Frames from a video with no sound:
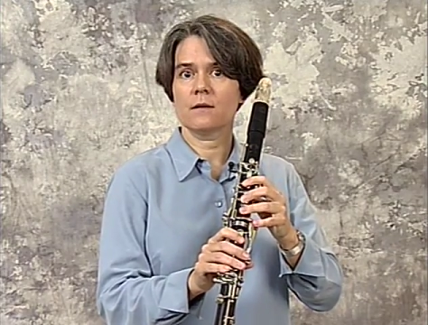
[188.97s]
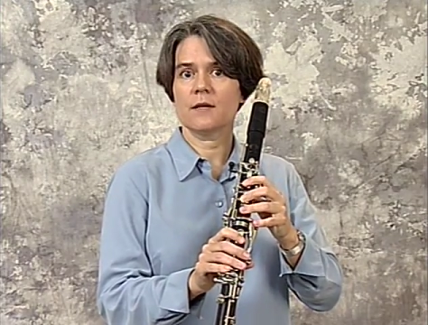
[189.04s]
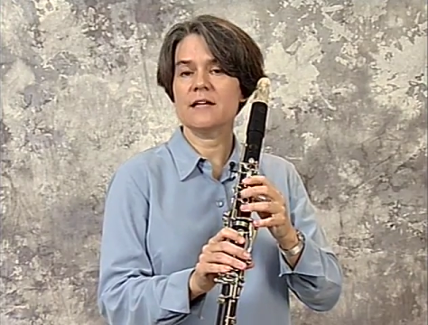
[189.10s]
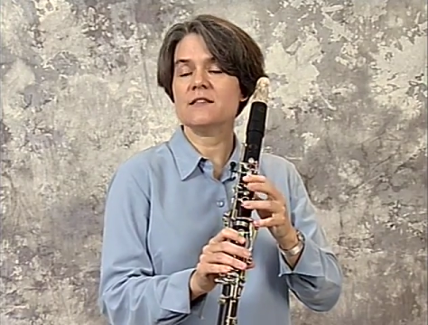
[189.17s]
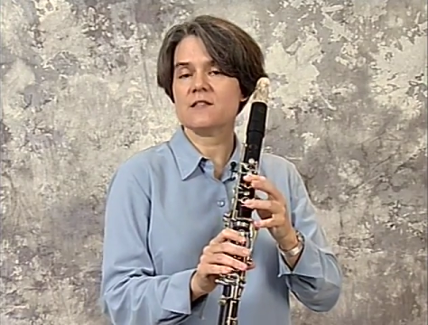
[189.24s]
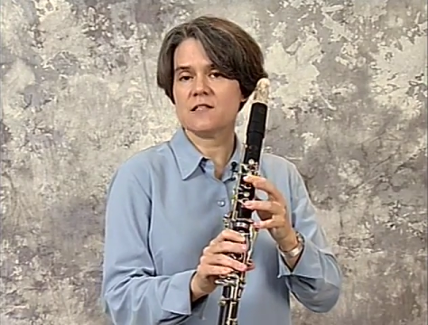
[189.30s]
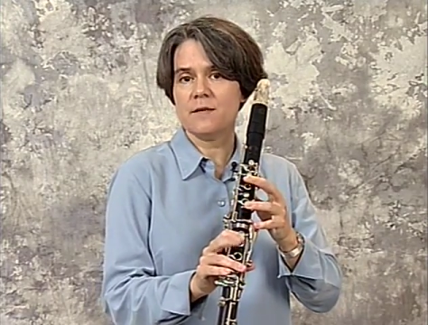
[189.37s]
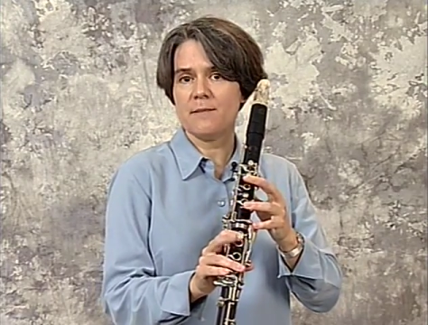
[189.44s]

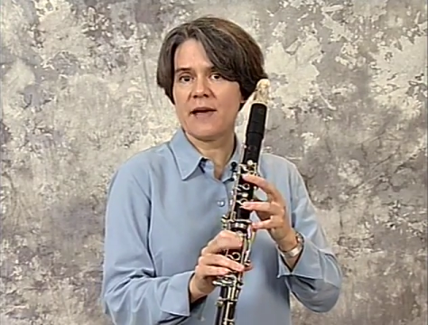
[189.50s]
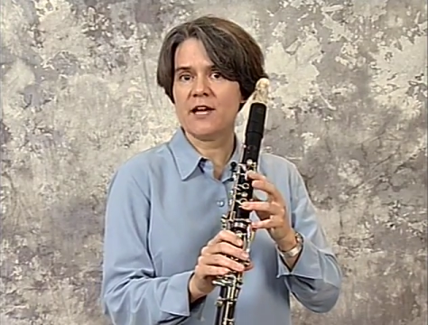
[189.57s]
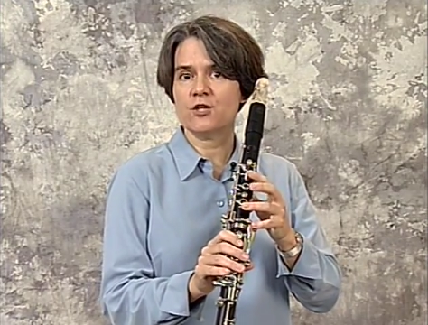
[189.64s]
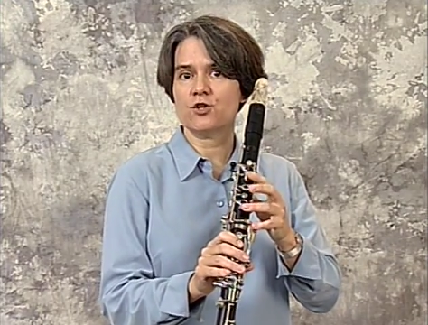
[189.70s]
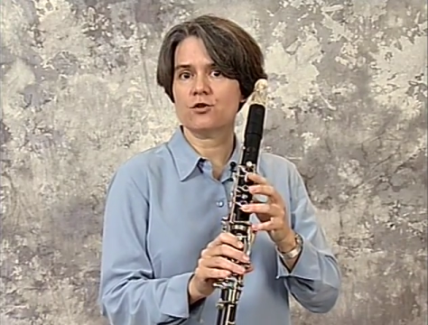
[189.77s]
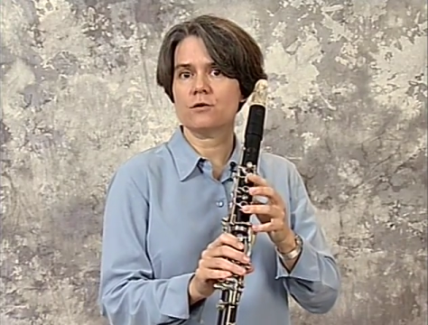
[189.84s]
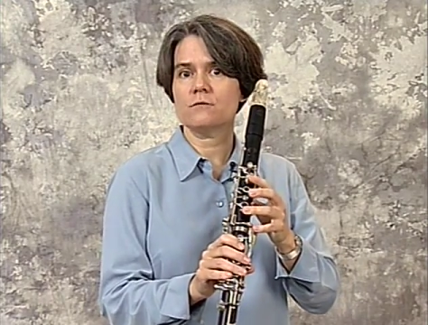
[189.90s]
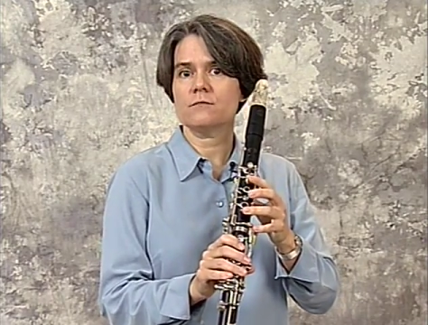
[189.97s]
in C
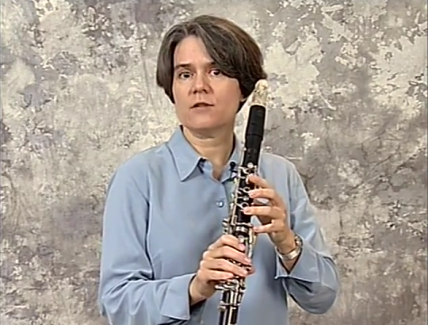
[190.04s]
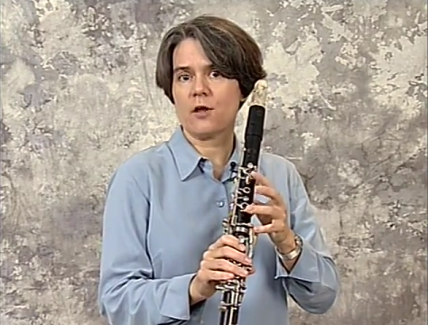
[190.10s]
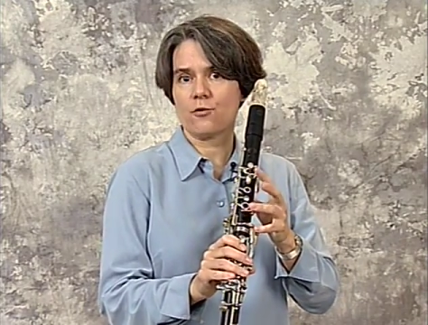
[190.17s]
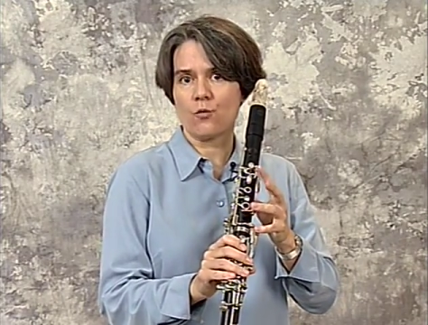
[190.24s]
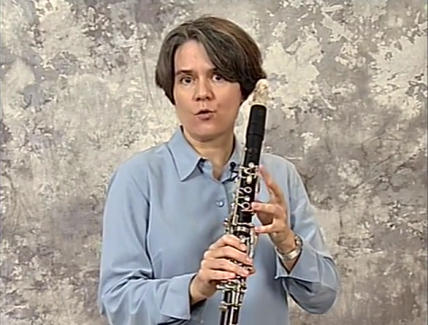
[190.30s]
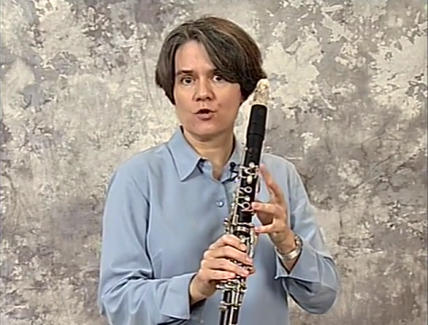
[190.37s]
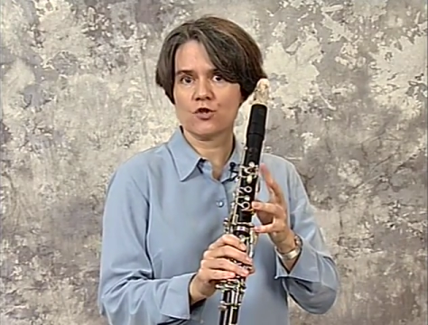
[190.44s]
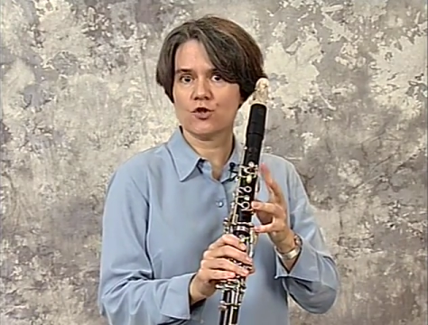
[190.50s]
major, in other
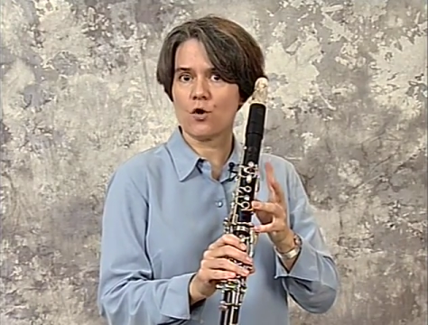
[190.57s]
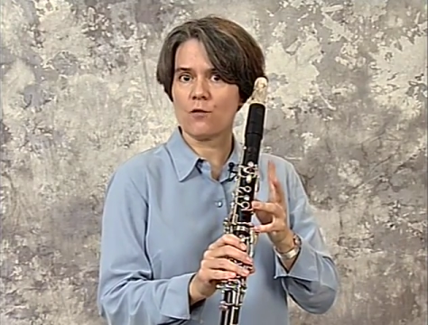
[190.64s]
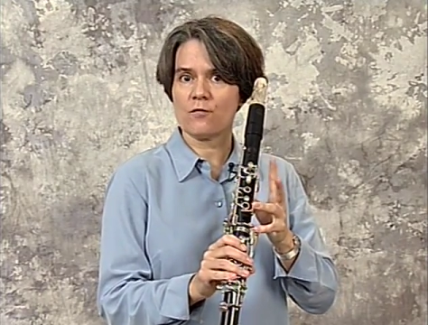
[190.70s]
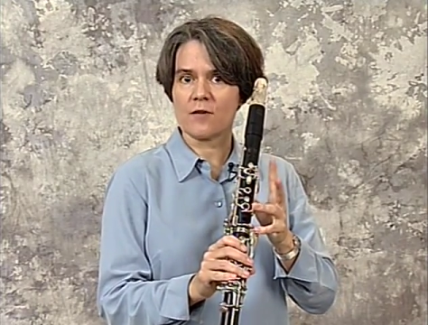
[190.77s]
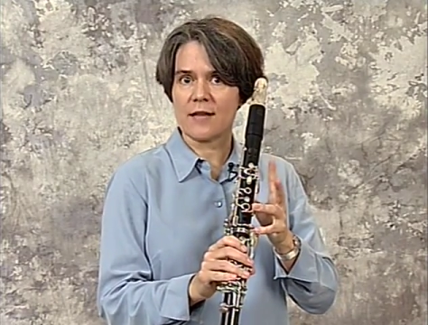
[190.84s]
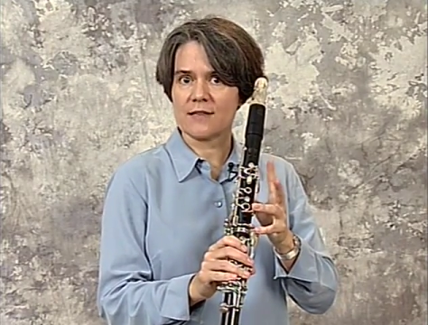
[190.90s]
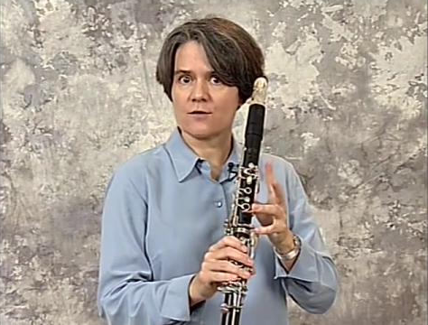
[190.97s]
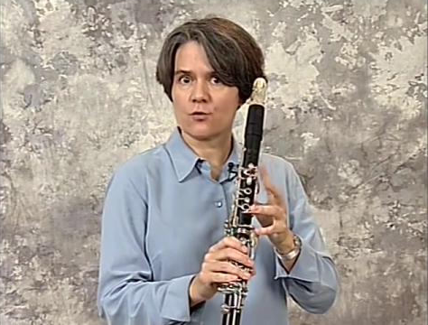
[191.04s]
words, no
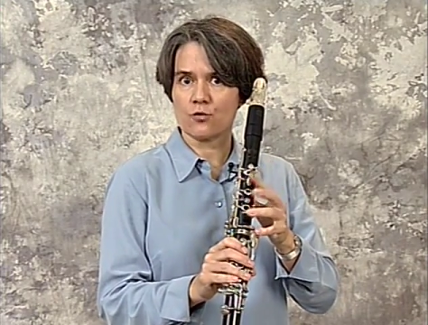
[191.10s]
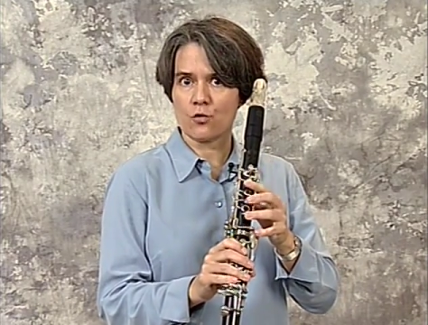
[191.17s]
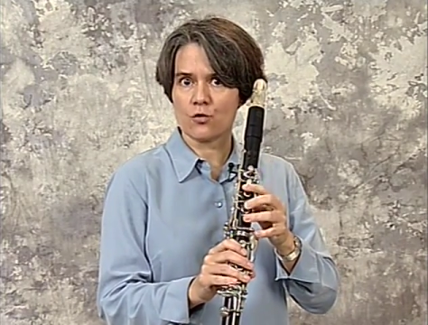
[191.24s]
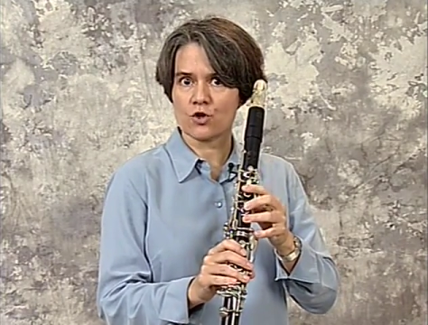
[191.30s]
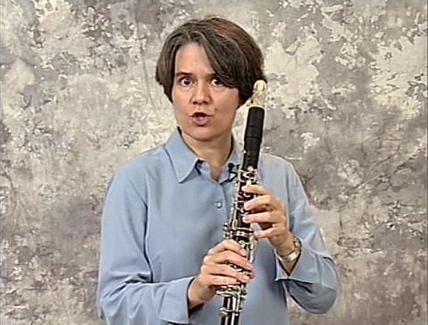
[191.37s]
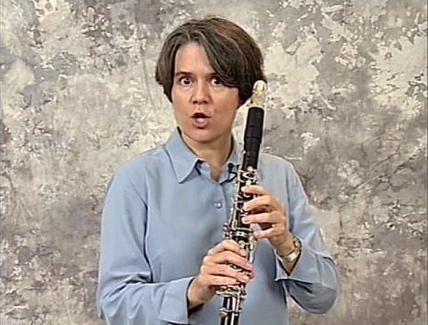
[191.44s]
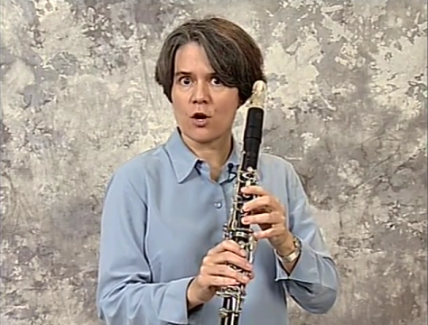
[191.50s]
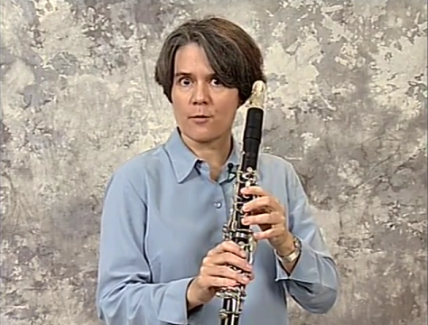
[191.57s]
flats or no
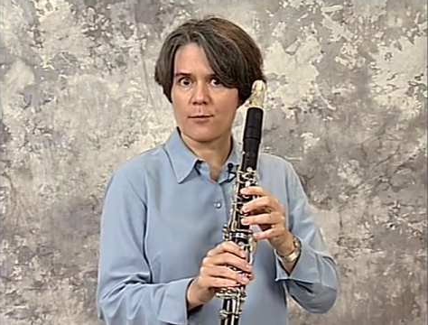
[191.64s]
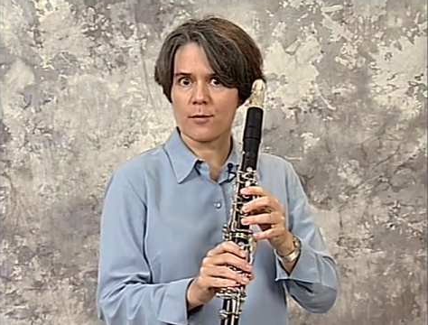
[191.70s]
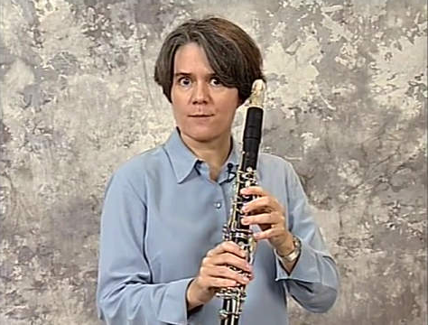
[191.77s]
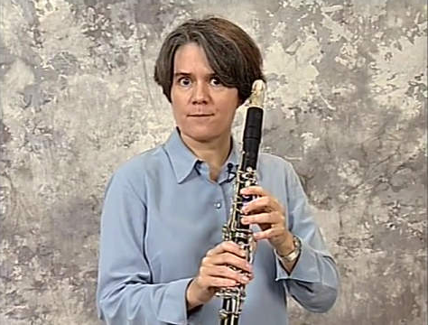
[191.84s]
sharp.